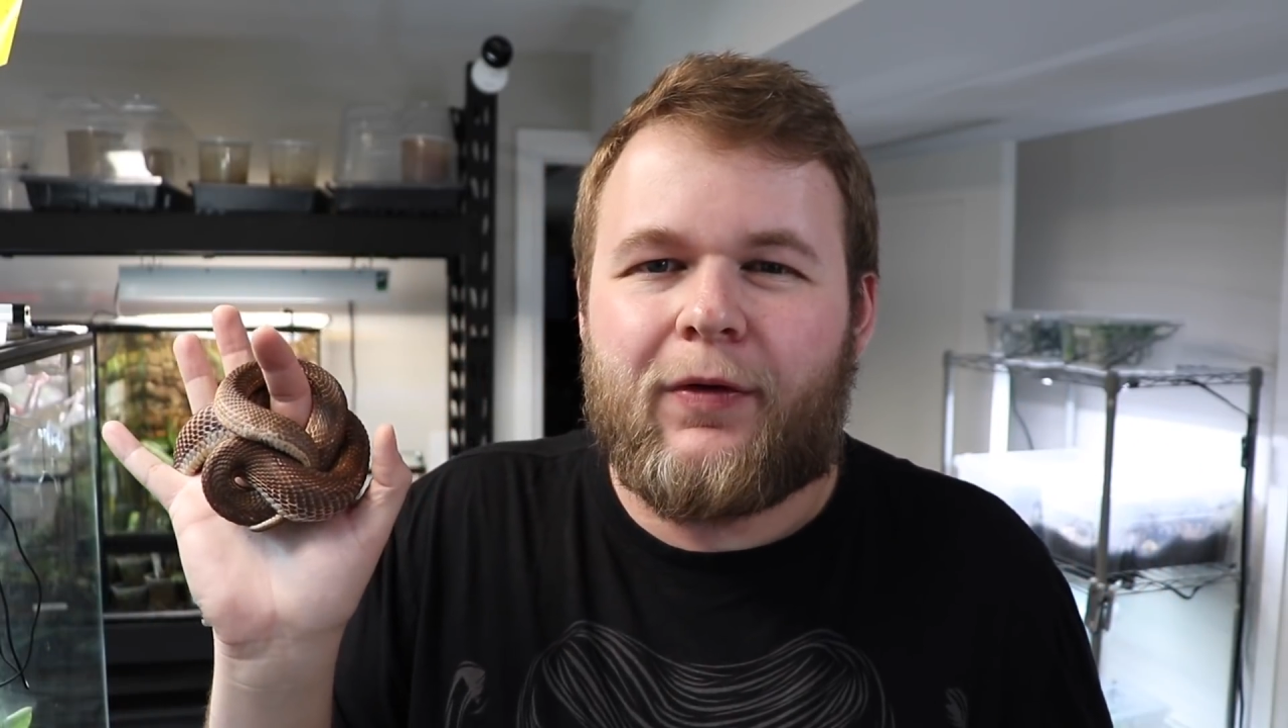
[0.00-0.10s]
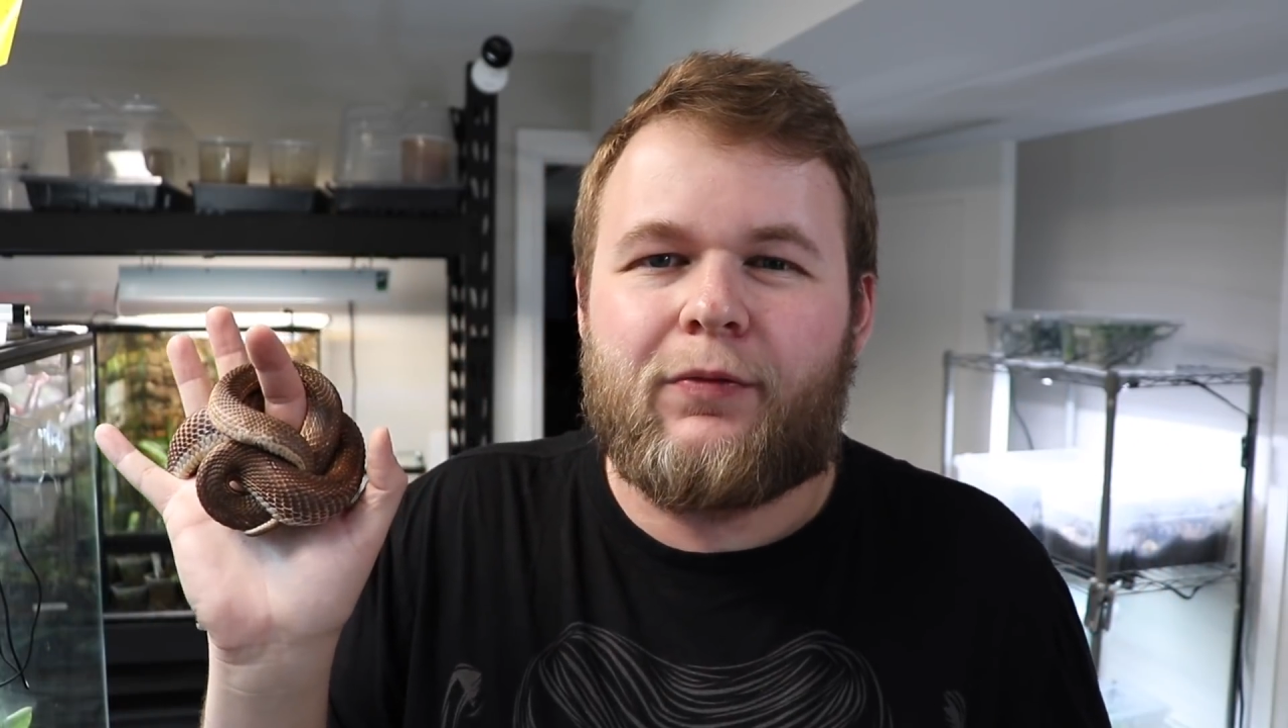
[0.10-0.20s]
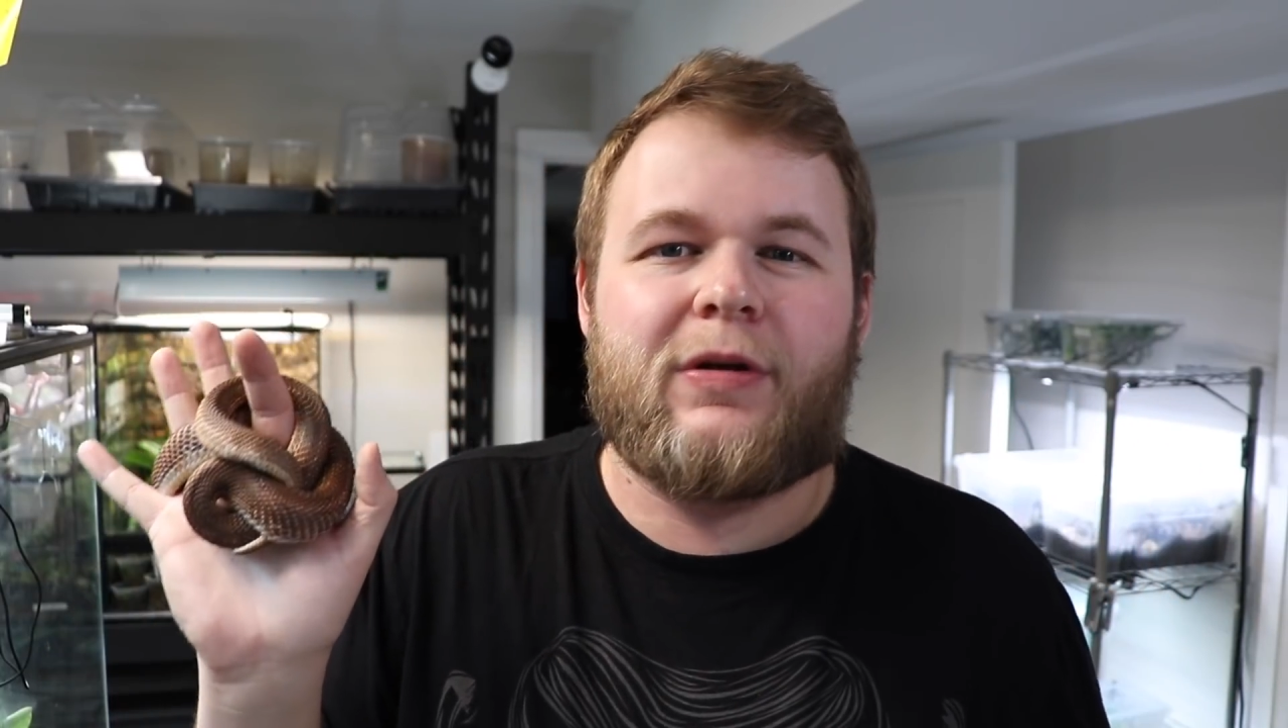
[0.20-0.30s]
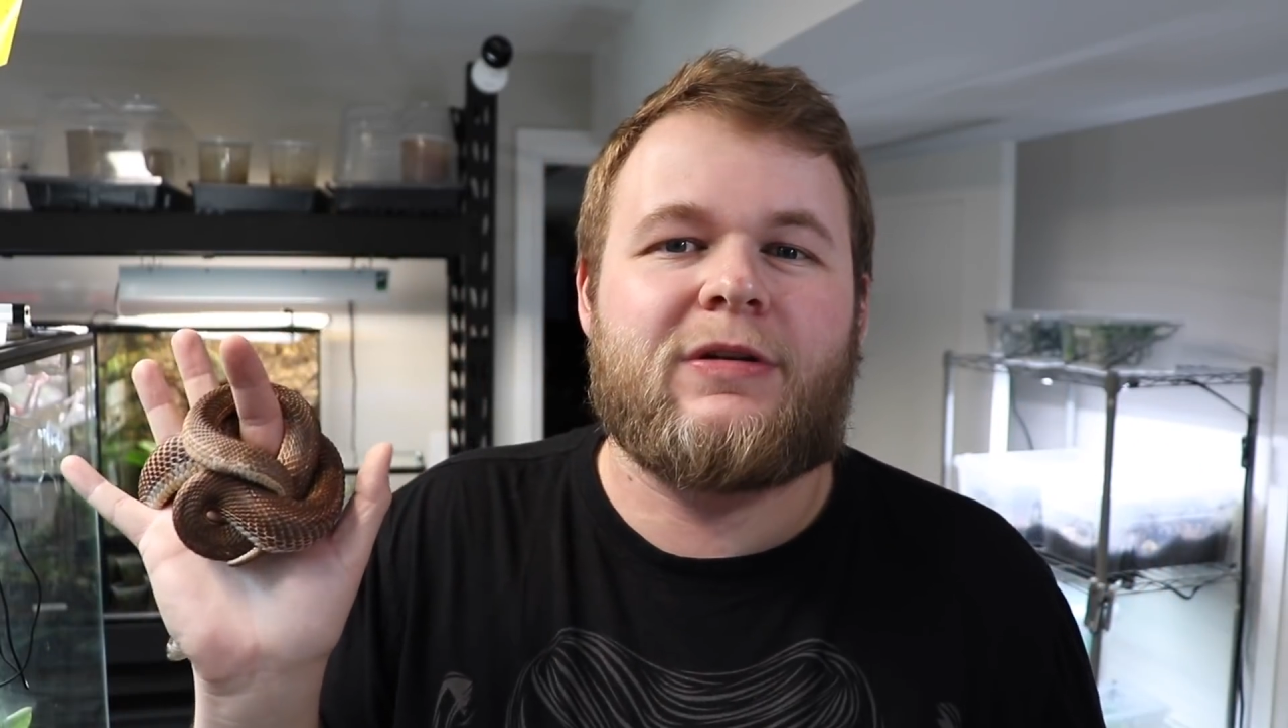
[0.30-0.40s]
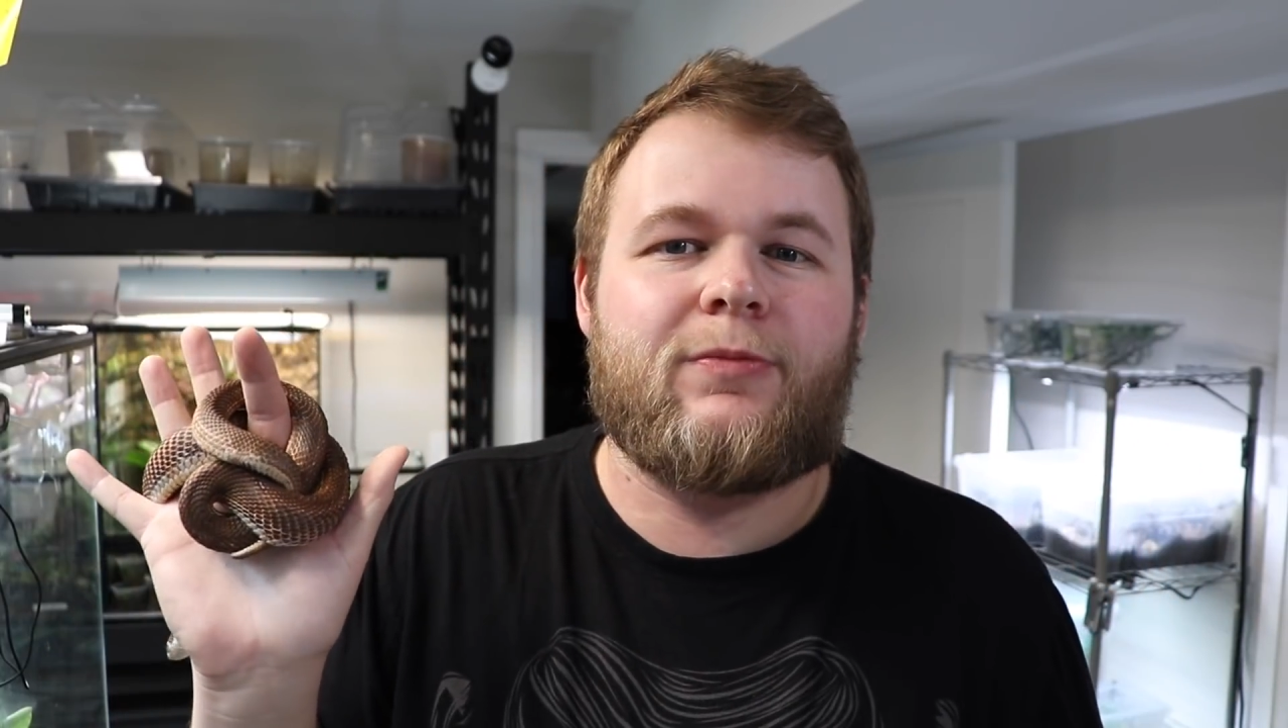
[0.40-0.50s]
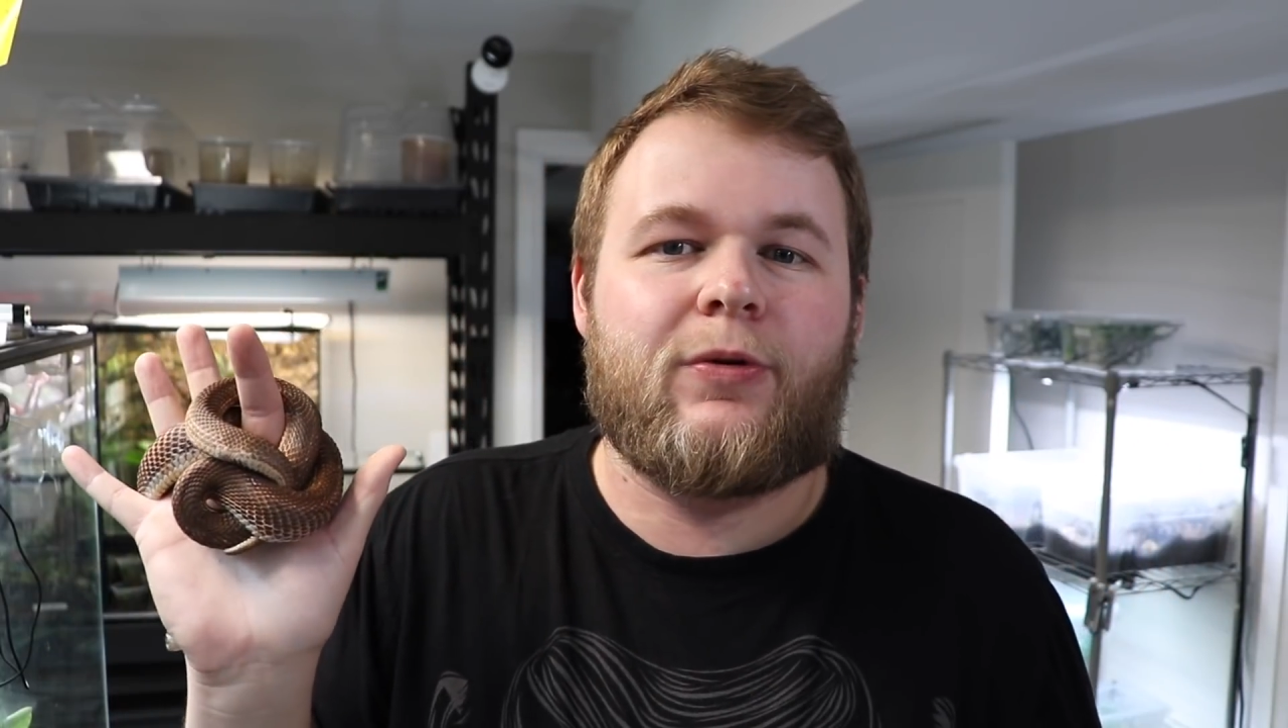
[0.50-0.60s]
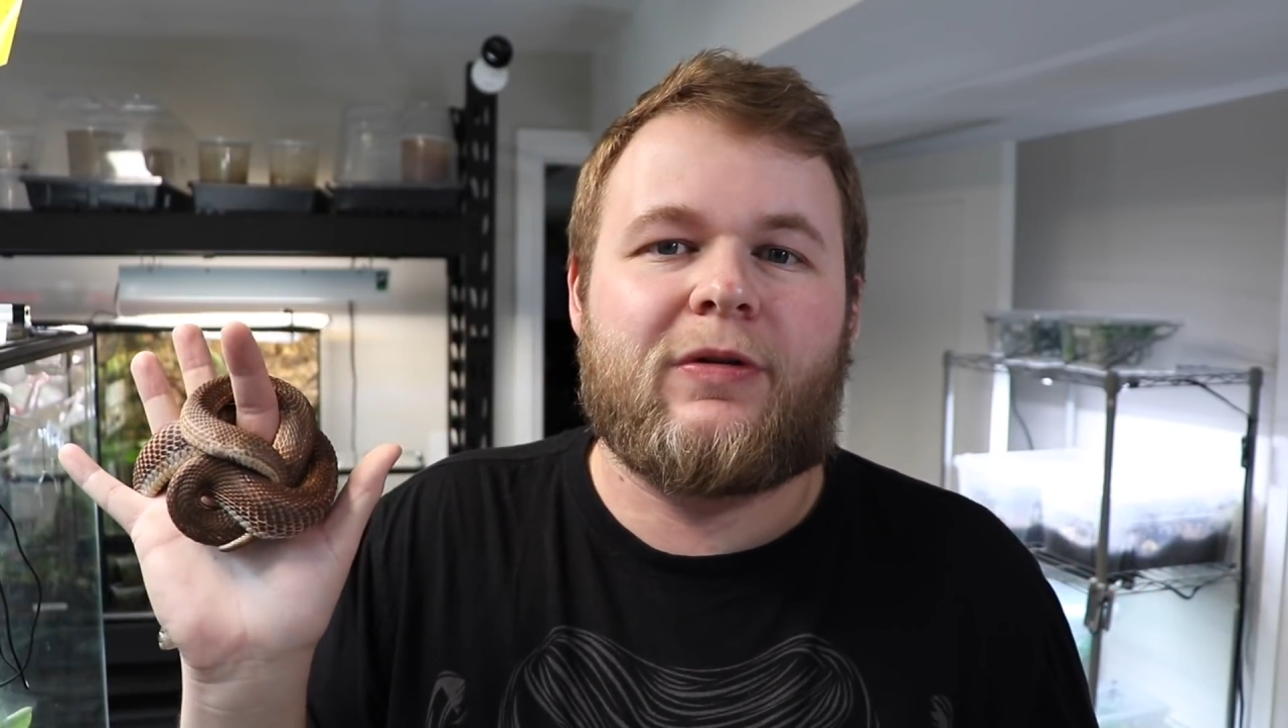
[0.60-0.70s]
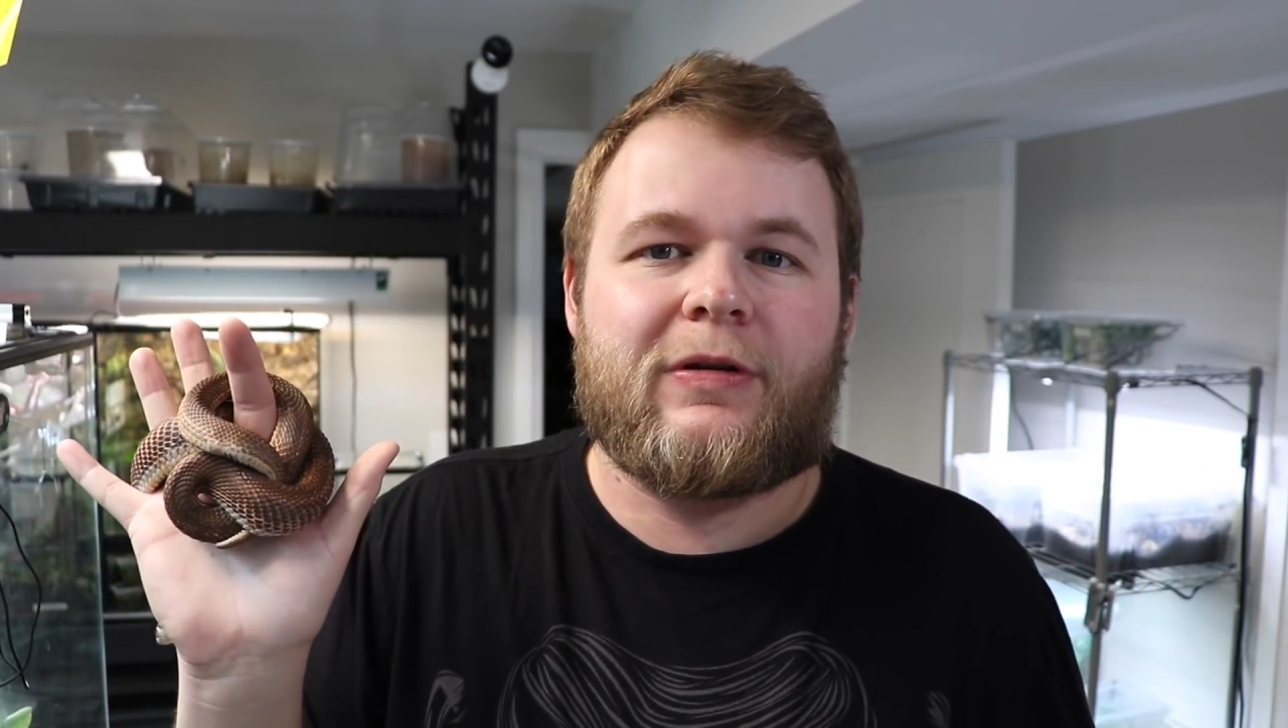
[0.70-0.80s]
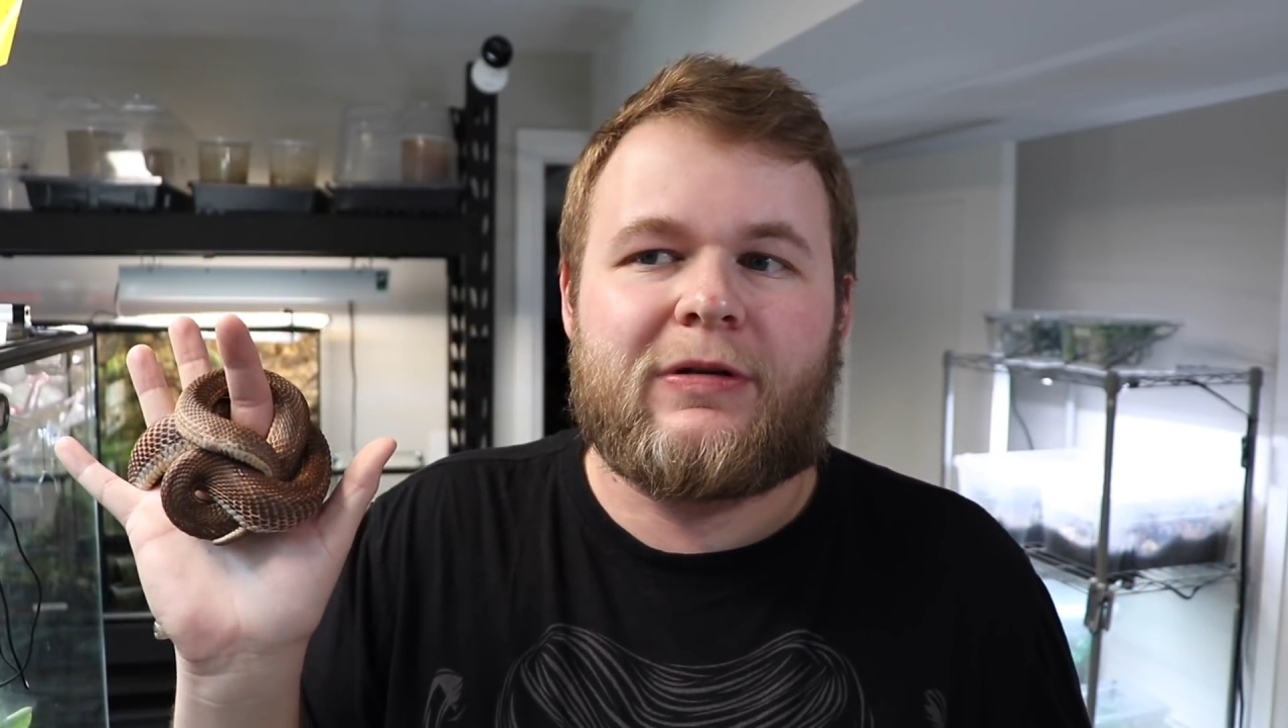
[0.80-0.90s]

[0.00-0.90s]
unreasonable to